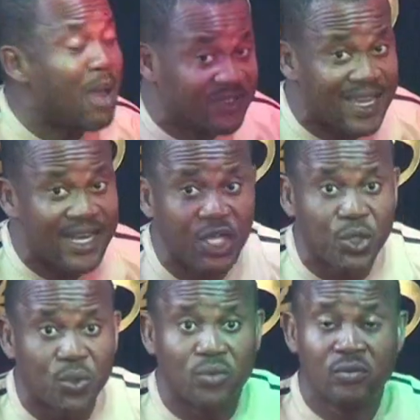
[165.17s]
telling
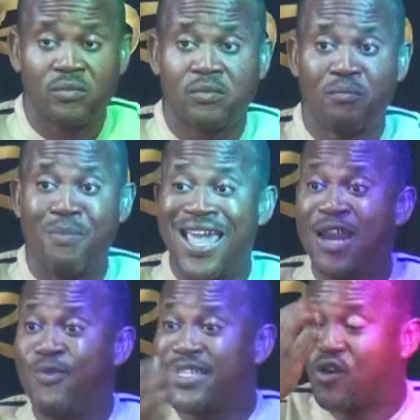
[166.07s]
you, men
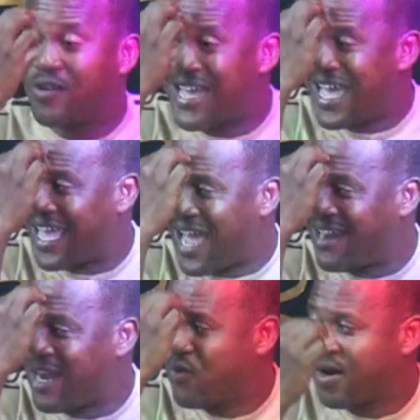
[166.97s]
with third eye. I
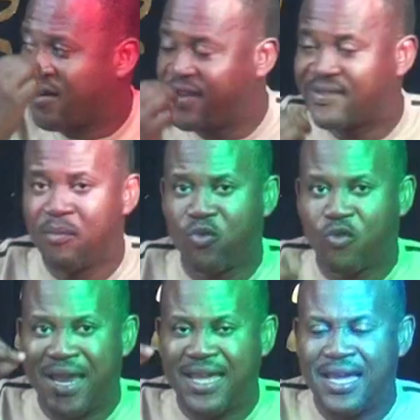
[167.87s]
read one Christian book
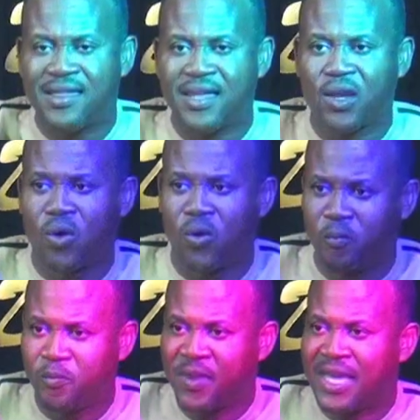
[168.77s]
many years ago.
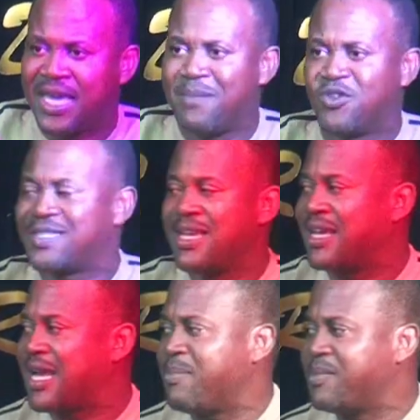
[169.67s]
He came to set the
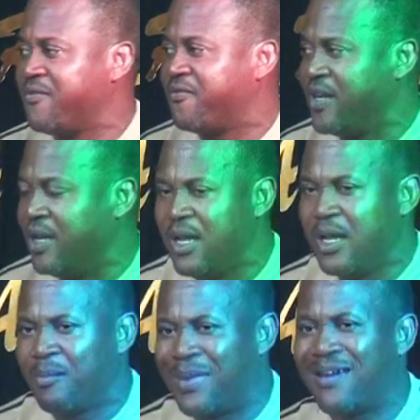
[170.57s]
captive free
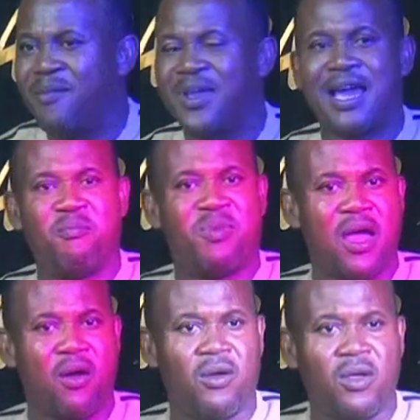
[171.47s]
by Rebecca
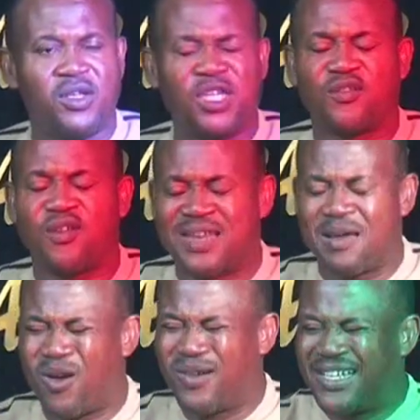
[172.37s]
Brown. She talked
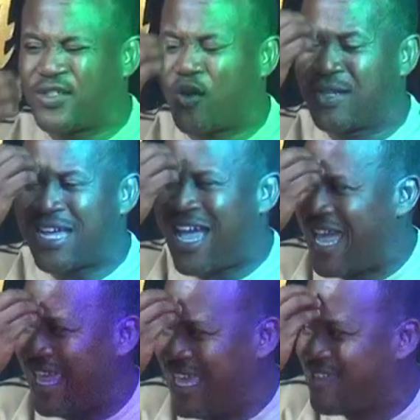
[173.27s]
about the third eye.
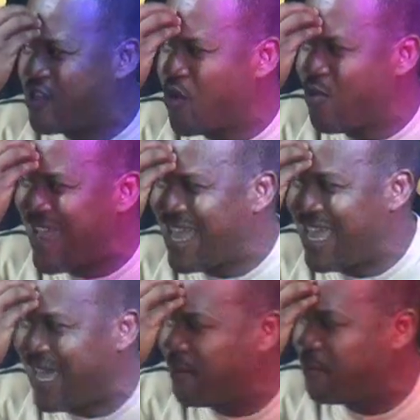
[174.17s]
It's somewhere here.